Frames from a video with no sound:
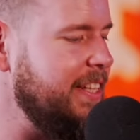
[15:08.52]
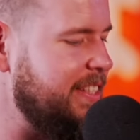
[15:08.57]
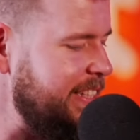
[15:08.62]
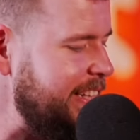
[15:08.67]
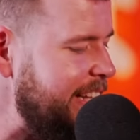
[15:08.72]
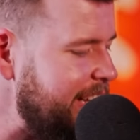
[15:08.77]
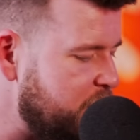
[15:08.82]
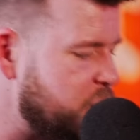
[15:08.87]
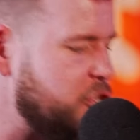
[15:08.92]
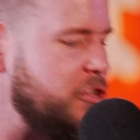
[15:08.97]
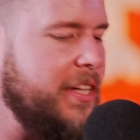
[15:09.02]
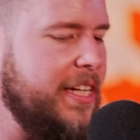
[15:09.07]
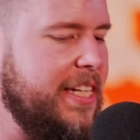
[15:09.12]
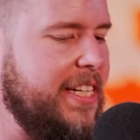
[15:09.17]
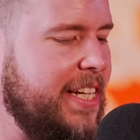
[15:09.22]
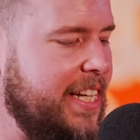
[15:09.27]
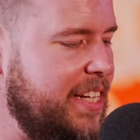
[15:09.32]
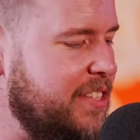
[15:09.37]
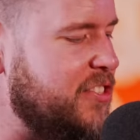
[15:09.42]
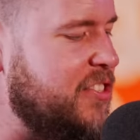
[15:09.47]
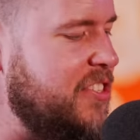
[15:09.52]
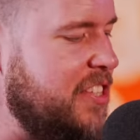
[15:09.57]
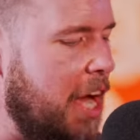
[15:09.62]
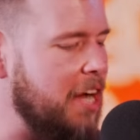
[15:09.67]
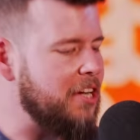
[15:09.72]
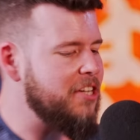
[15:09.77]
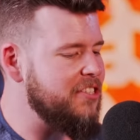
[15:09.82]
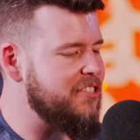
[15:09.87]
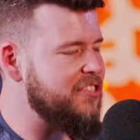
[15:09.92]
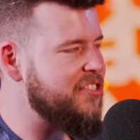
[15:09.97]
it literally is
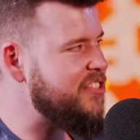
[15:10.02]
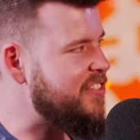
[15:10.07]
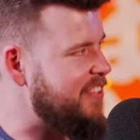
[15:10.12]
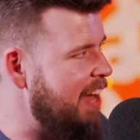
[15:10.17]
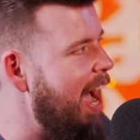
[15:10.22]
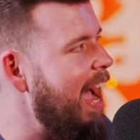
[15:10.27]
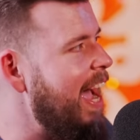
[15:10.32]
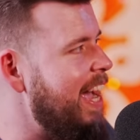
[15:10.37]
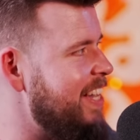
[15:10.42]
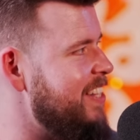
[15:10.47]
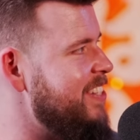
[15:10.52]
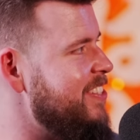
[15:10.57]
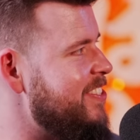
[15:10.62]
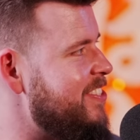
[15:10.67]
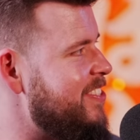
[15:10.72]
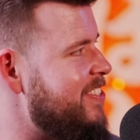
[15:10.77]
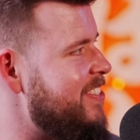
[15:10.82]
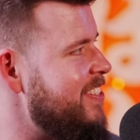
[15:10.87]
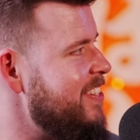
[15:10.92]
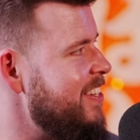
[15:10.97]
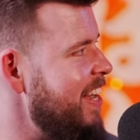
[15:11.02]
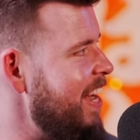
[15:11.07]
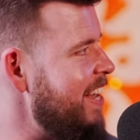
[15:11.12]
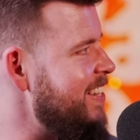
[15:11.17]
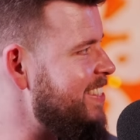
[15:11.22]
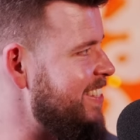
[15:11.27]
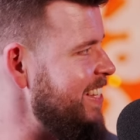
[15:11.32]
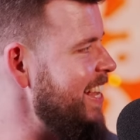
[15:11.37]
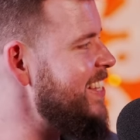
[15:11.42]
nugget size. Yeah, okay.